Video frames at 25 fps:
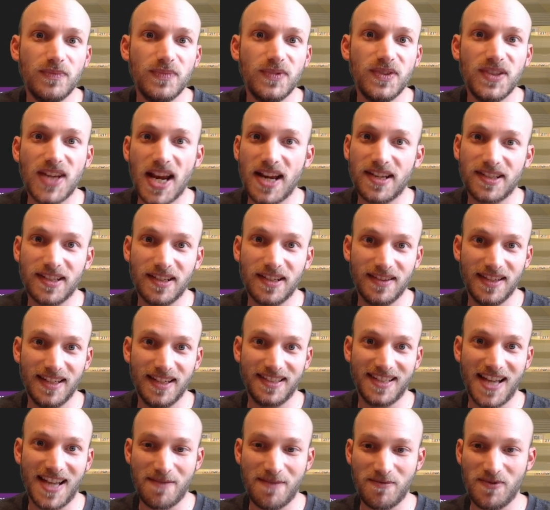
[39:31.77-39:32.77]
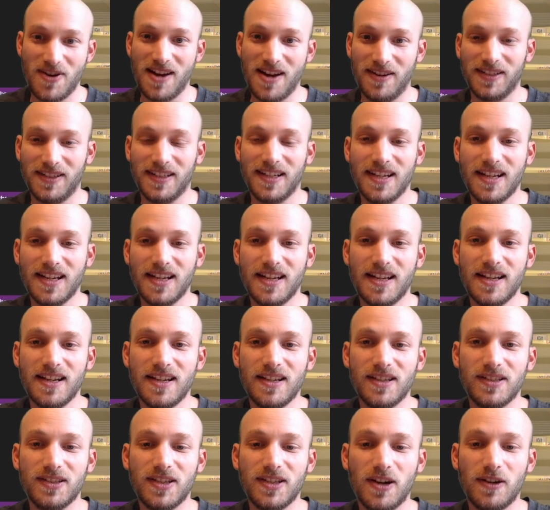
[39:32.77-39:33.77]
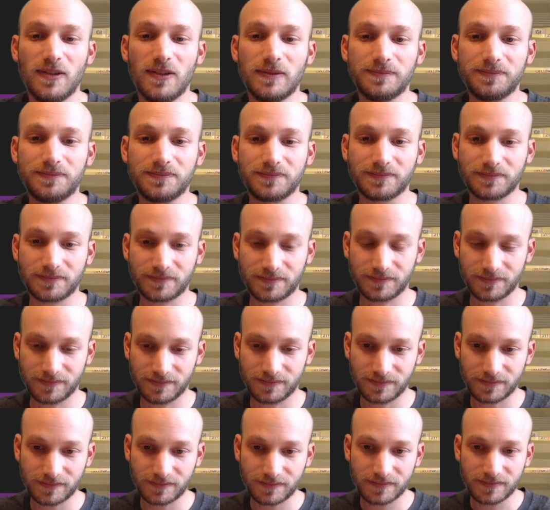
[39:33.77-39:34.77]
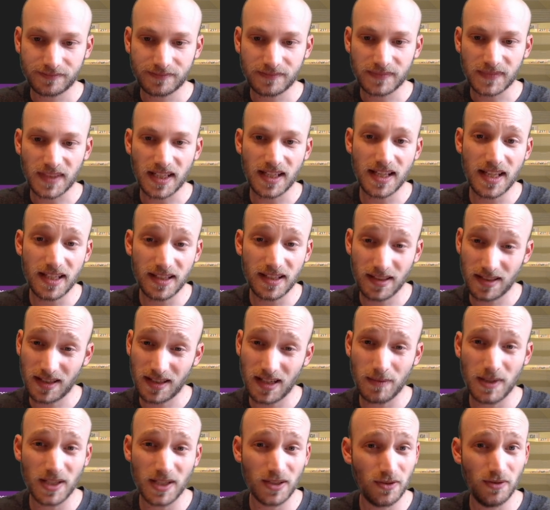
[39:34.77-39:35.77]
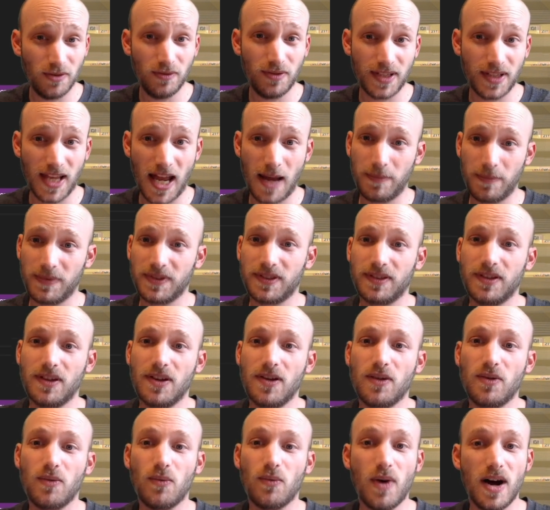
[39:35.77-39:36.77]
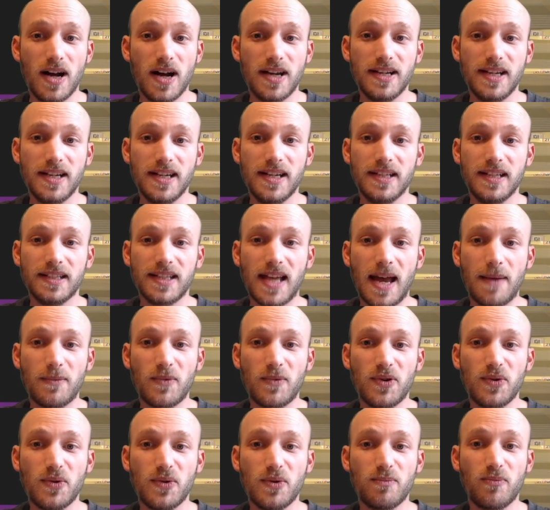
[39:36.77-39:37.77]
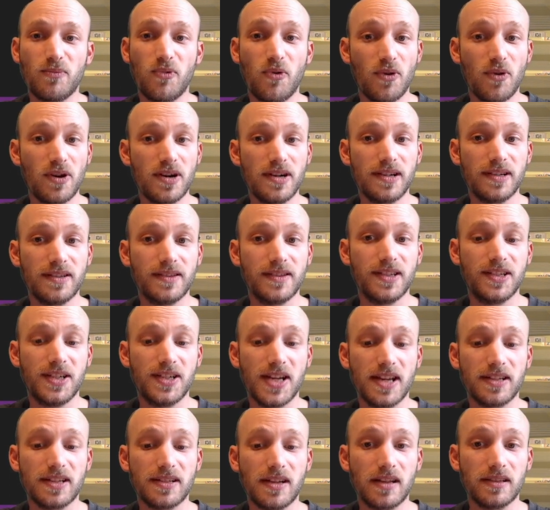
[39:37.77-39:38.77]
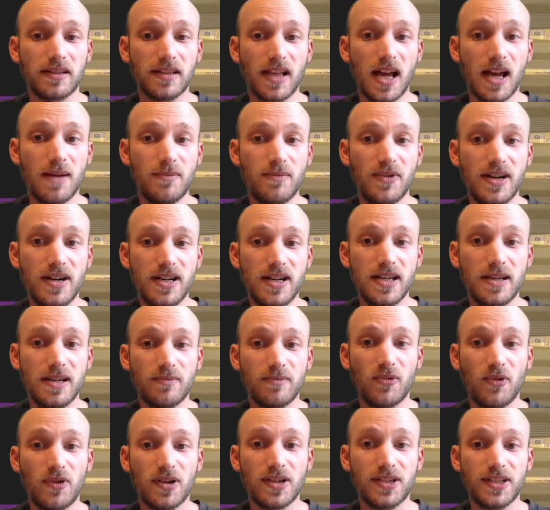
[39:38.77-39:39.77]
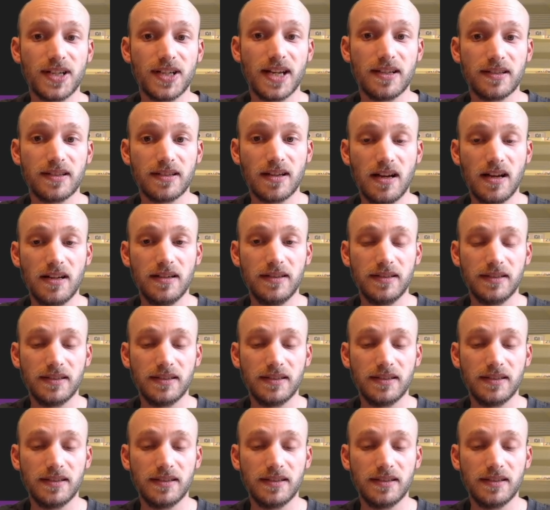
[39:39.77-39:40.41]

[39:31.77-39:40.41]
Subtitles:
JSON this time around. So this is going to be two steps. One is I'm going to import the JSON library, import JSON.